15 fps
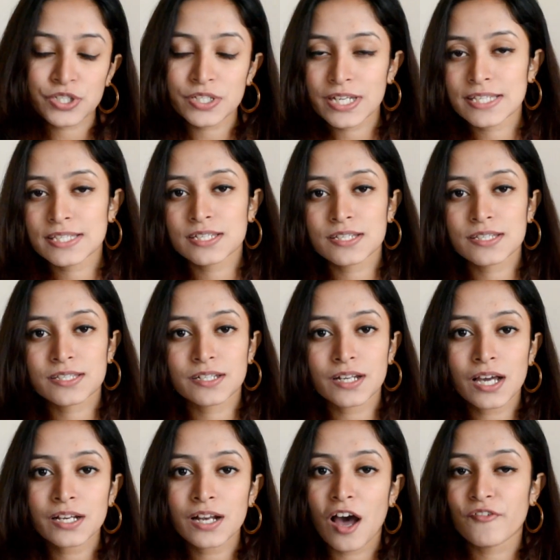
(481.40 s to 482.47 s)
test is
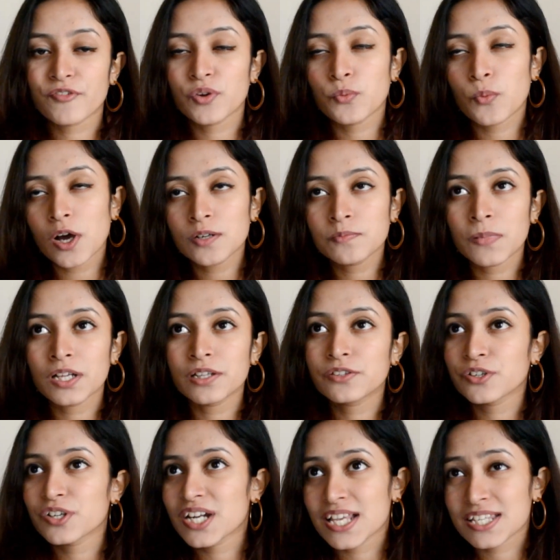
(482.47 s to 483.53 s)
done, after 1 month
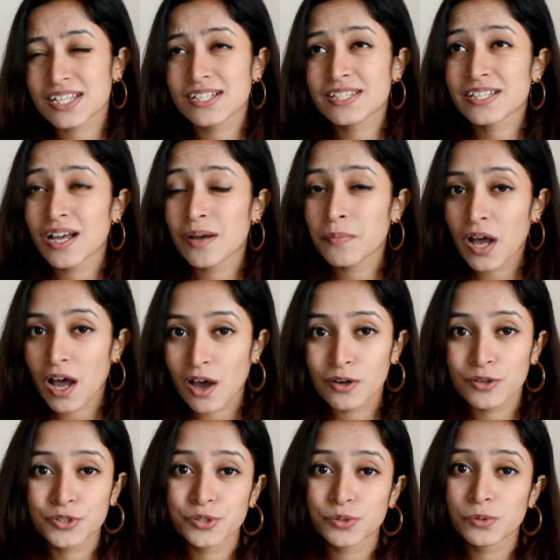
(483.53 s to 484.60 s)
your results come
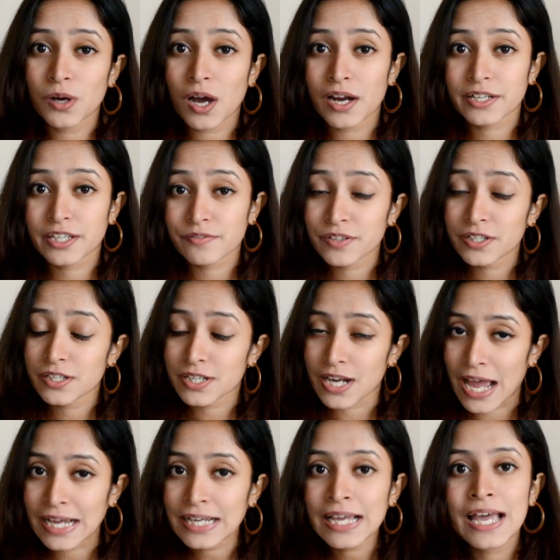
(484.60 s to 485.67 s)
out, you are given a
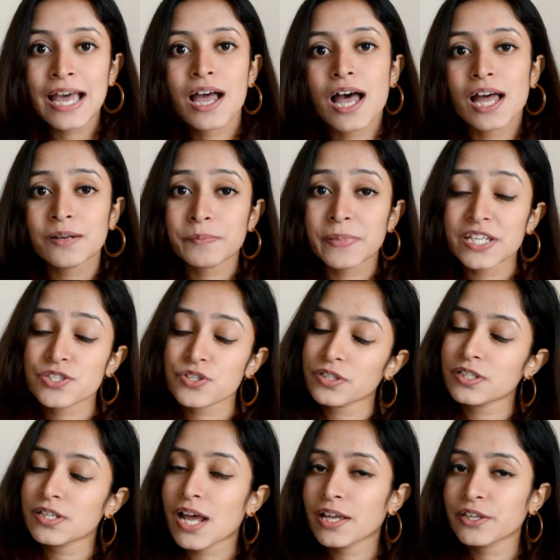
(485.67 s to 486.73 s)
rank, and based on the
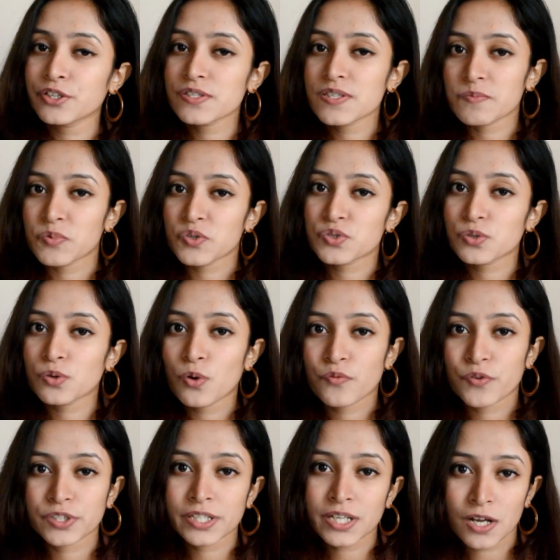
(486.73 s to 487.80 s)
rank you're supposed to go for
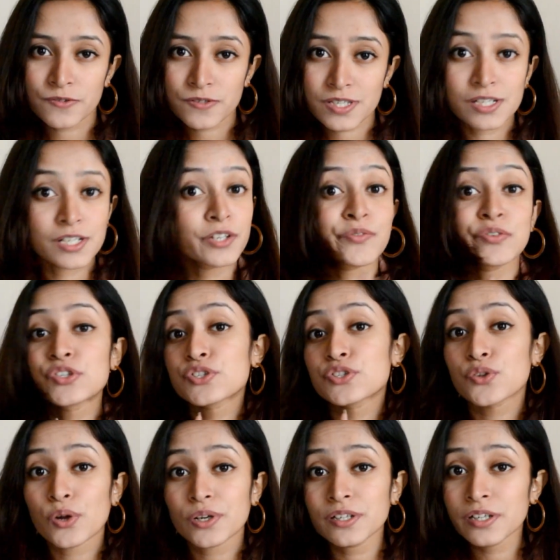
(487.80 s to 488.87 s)
the counselling, which is
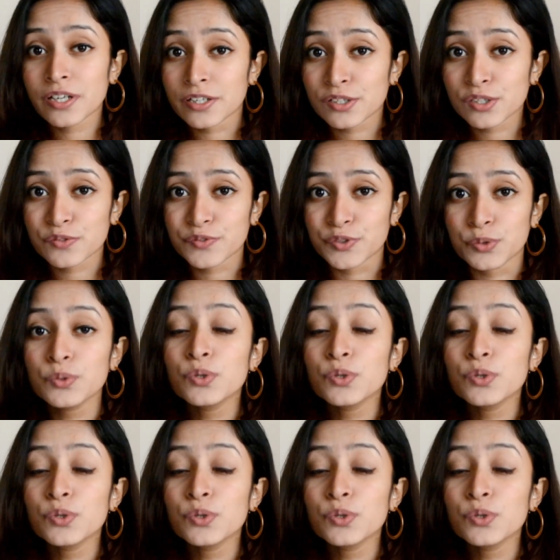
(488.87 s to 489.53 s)
not an interview.